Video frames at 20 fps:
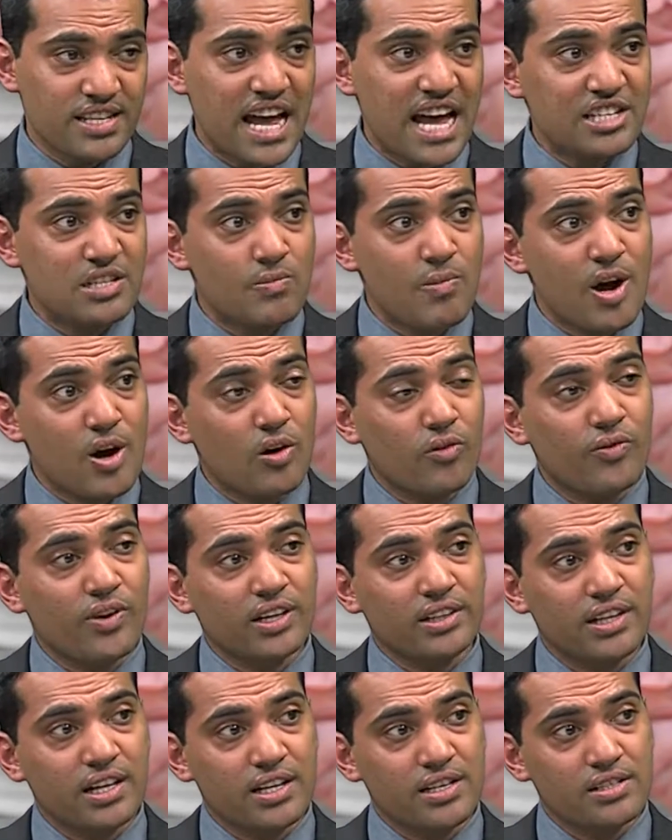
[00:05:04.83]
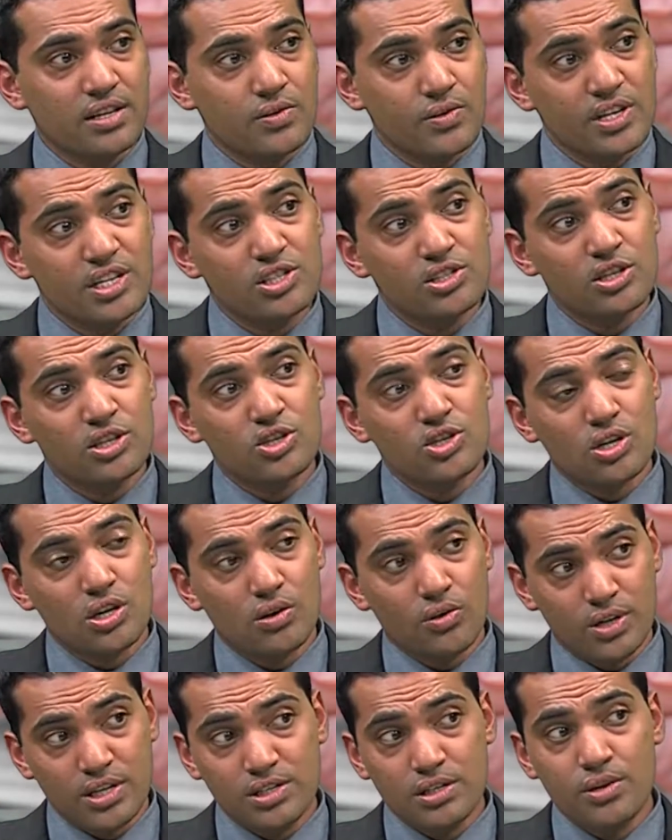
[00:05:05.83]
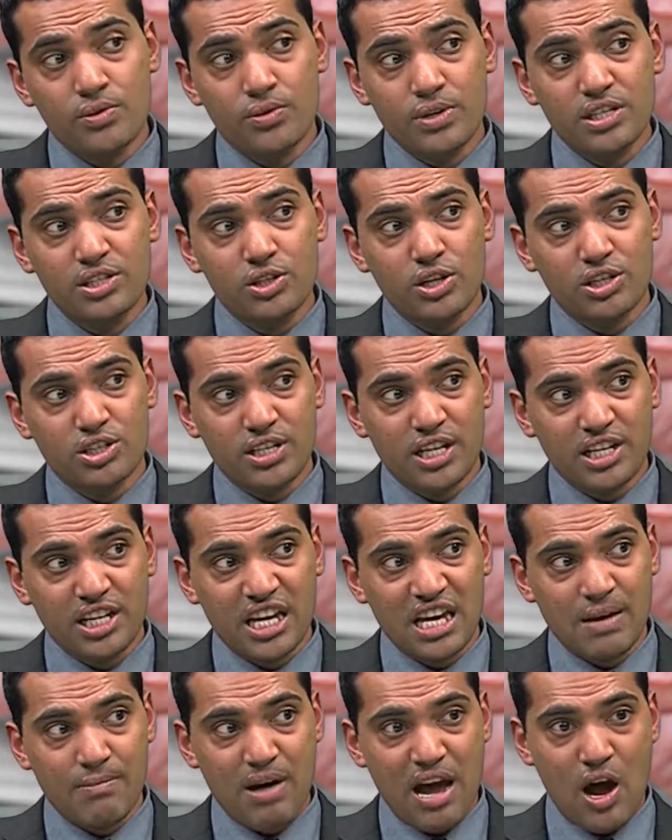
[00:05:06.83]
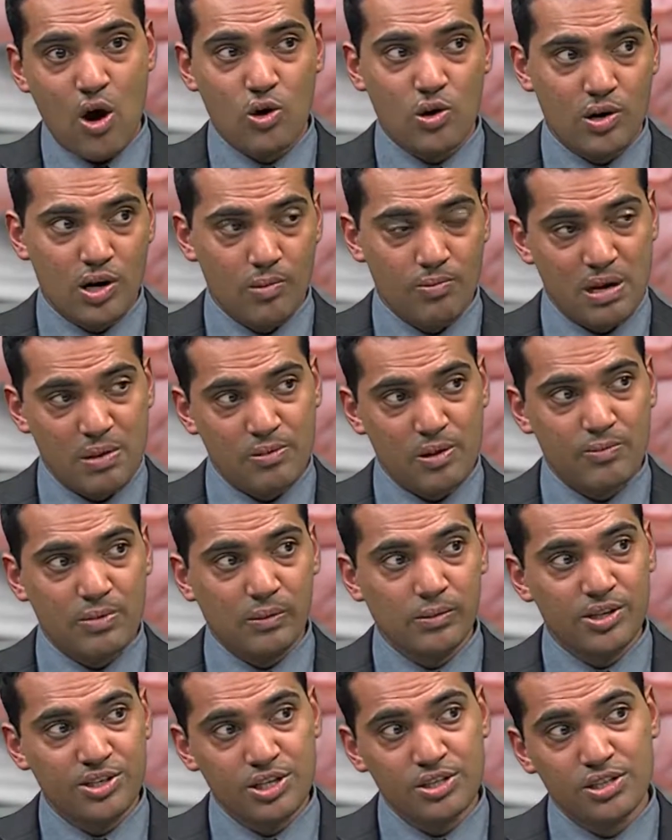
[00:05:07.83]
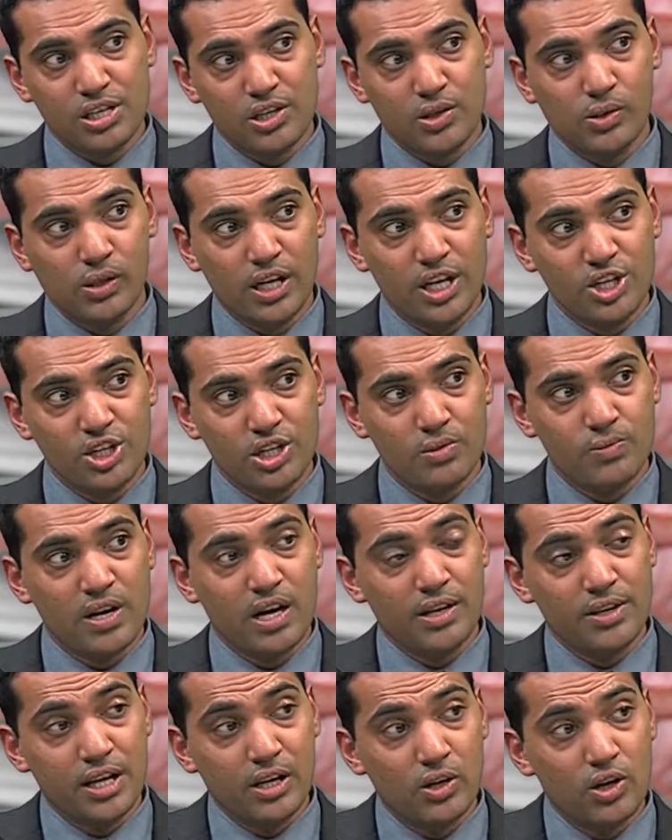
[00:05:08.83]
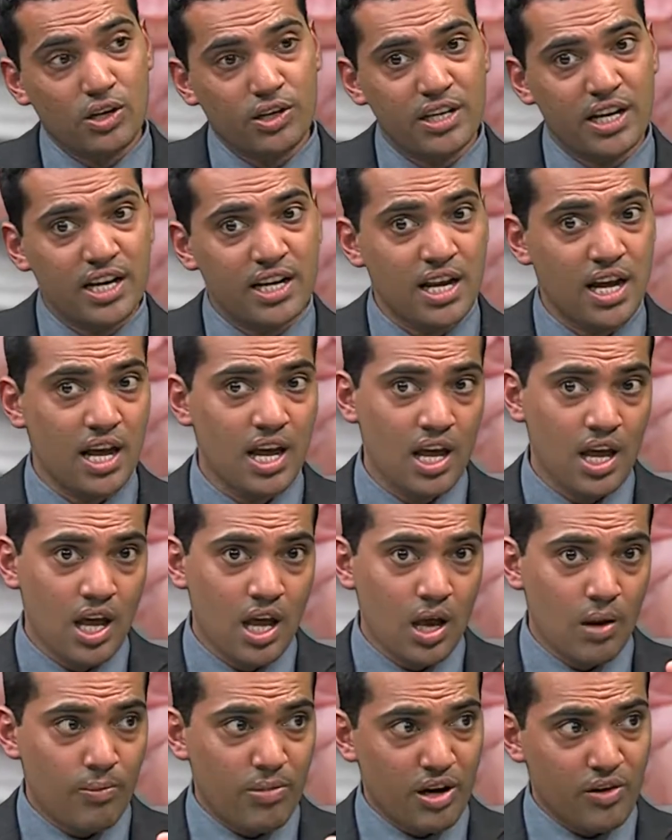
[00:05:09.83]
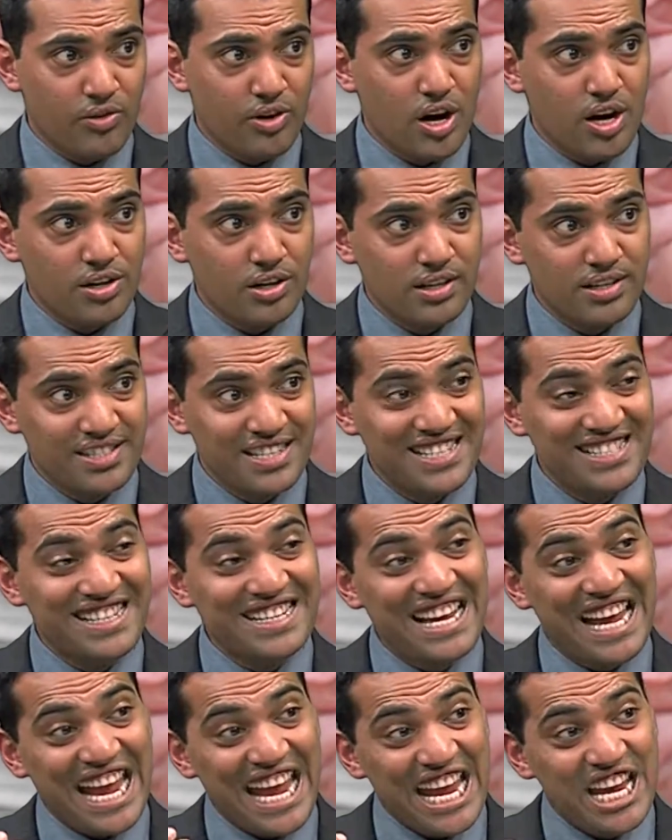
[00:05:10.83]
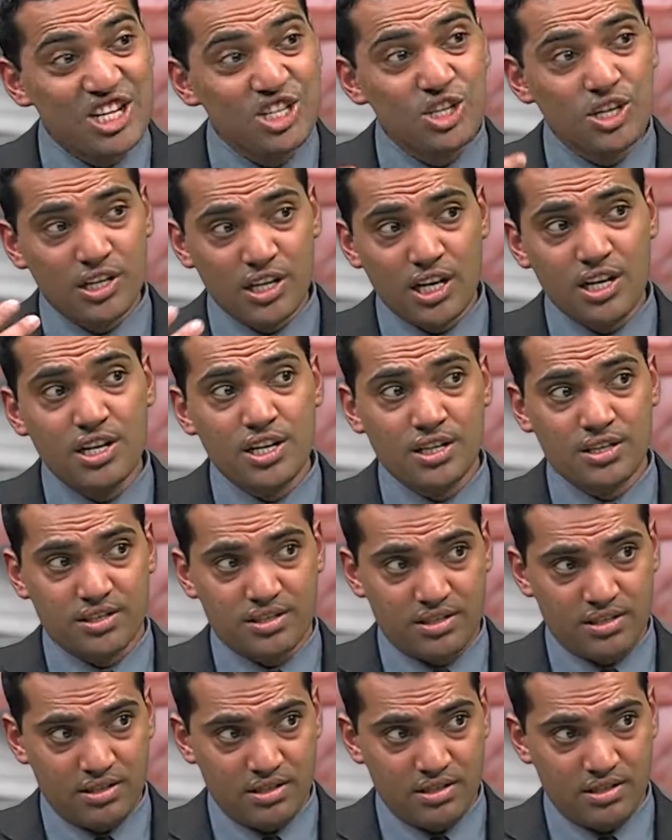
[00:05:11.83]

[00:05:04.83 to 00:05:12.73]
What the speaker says: As a matter of fact, there is a recent research that came out, a paper published in Circulation, where they looked at peripheral arterial disease in Asian Indians.